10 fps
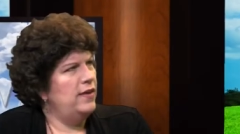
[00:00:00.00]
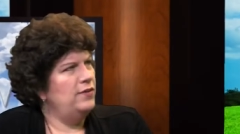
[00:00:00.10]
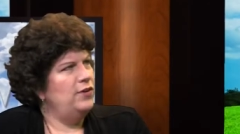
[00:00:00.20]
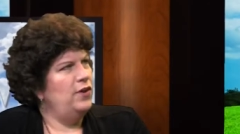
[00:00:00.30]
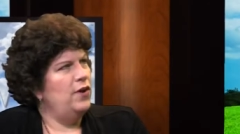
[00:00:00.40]

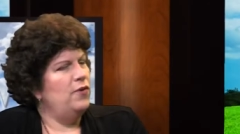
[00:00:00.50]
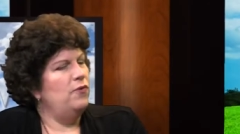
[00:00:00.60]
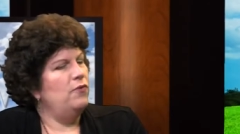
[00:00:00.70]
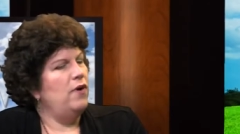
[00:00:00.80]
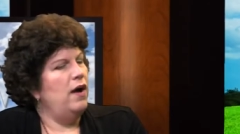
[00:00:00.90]
that you
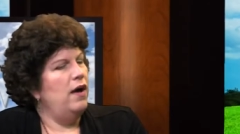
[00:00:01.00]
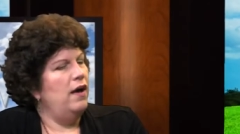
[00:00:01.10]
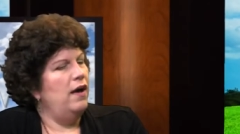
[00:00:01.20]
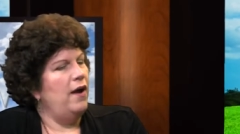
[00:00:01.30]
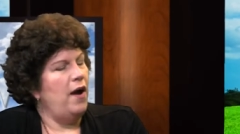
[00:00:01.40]
know uh,
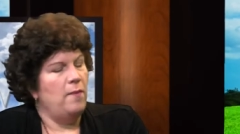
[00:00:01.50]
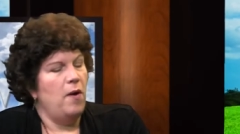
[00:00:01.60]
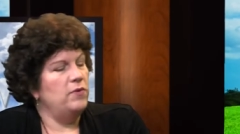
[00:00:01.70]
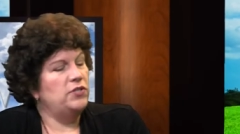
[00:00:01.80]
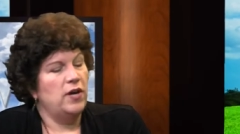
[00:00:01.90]
I'm
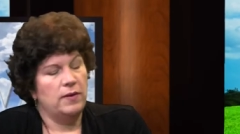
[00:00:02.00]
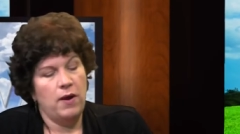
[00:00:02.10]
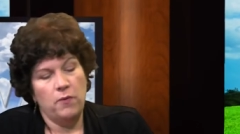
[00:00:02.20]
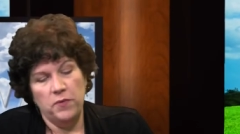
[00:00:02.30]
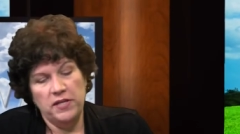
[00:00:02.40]
always talking
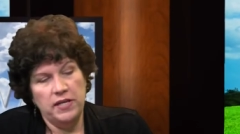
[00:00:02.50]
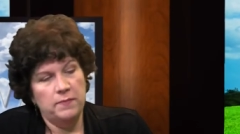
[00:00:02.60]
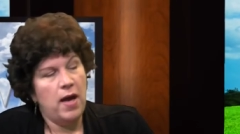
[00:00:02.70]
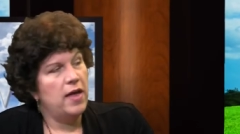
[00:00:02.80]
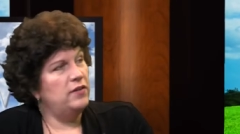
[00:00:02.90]
about well we need to
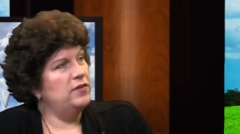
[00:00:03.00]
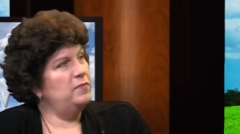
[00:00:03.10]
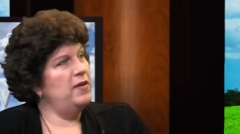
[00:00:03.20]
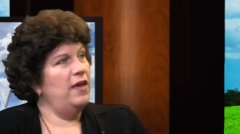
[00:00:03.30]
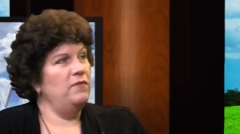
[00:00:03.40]
model good
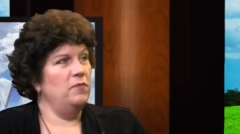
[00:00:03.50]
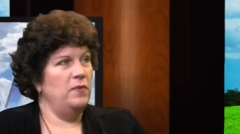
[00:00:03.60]
behavior mm-hmm.